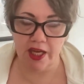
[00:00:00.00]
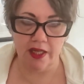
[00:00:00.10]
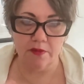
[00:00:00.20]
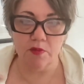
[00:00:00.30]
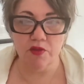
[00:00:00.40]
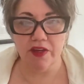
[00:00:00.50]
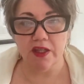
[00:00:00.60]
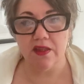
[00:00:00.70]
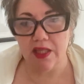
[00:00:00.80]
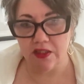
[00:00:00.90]
and
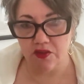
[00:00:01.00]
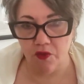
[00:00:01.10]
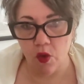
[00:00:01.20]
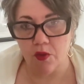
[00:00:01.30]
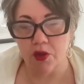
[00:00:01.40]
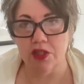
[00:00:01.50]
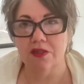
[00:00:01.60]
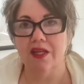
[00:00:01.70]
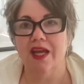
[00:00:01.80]
moving things forward.